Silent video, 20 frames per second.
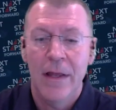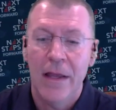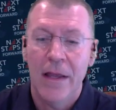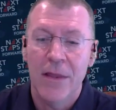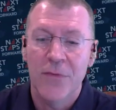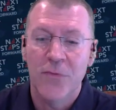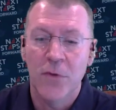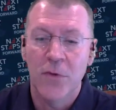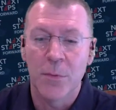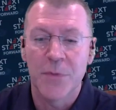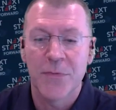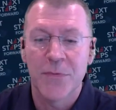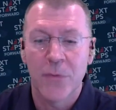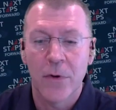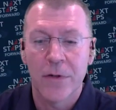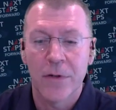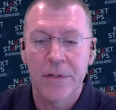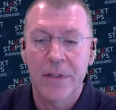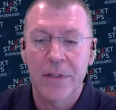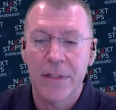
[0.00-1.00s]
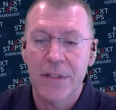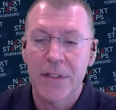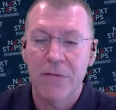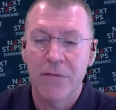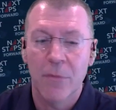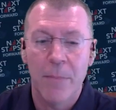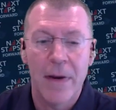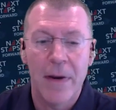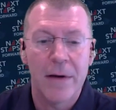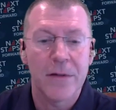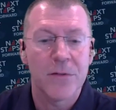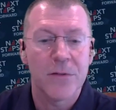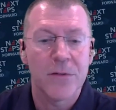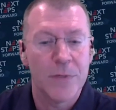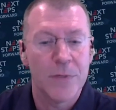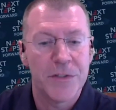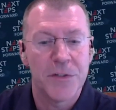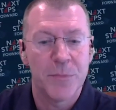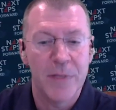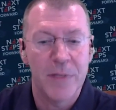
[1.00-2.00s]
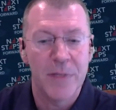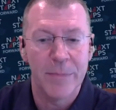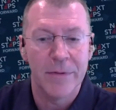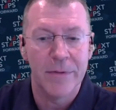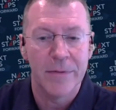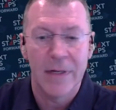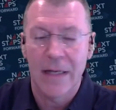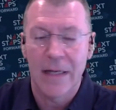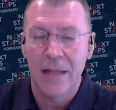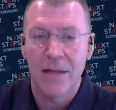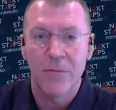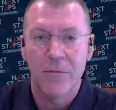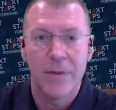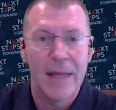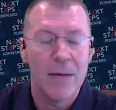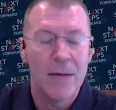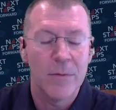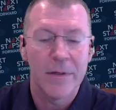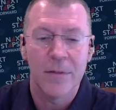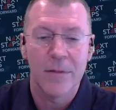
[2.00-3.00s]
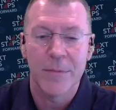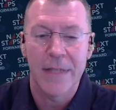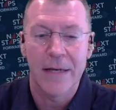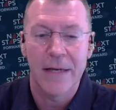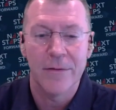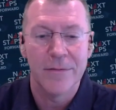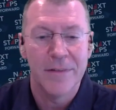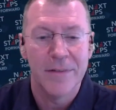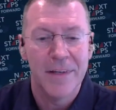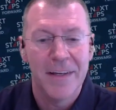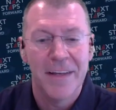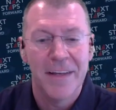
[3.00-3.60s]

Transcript: and the Forbes four hundred list of America's richest people. And I love when that one comes out.